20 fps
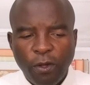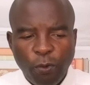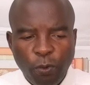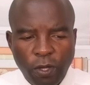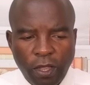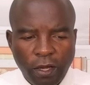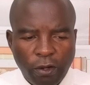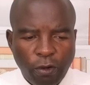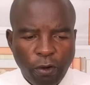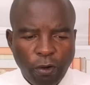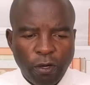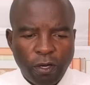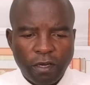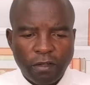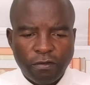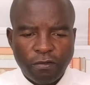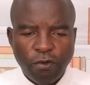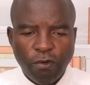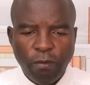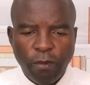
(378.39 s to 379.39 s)
with the
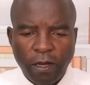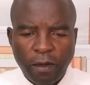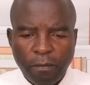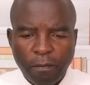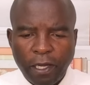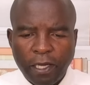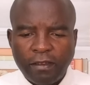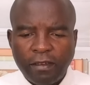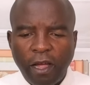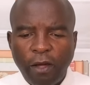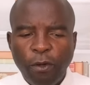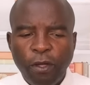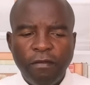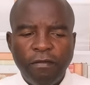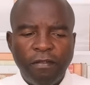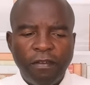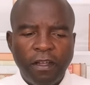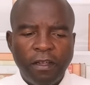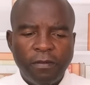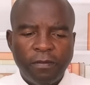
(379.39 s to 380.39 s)
congresswoman. But
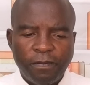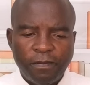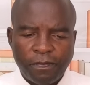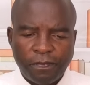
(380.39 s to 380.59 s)
however,